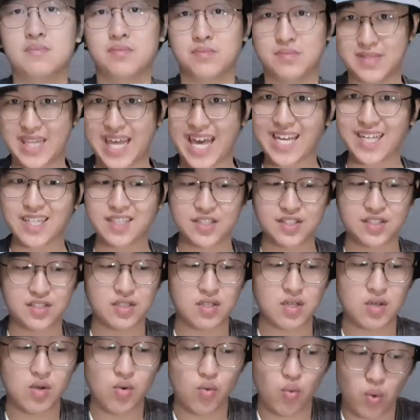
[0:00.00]
Next,
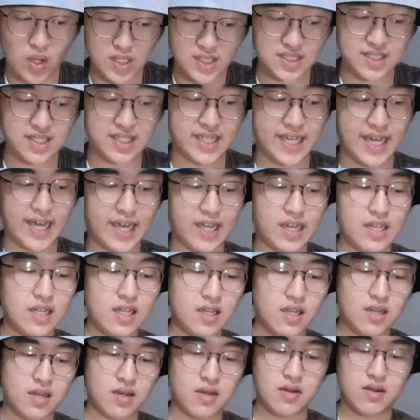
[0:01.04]
once again,
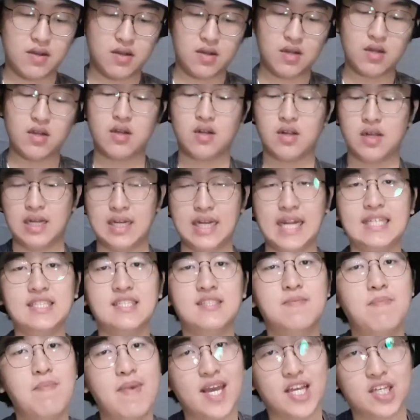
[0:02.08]

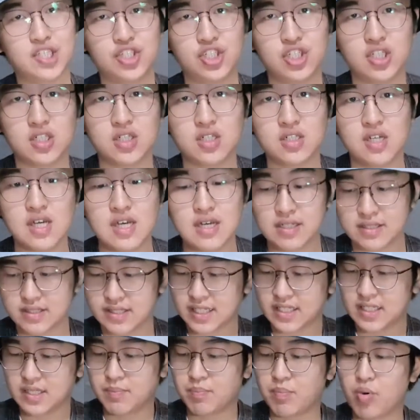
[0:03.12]
let's make sure
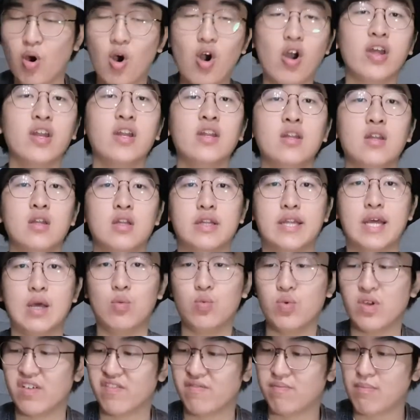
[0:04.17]
that the point that
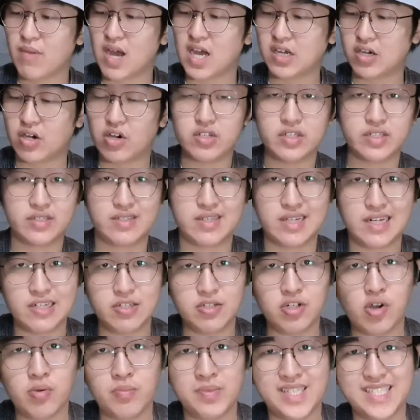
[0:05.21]
we have marked on the
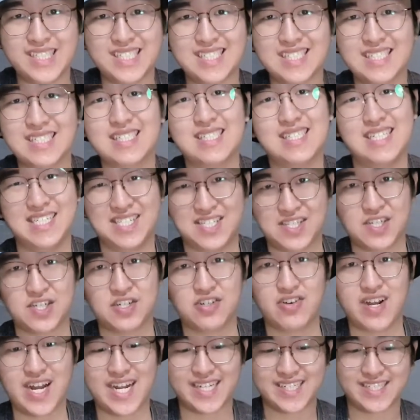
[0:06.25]
salinometer is
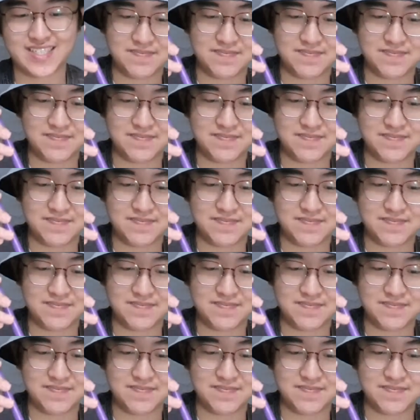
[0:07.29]
correct.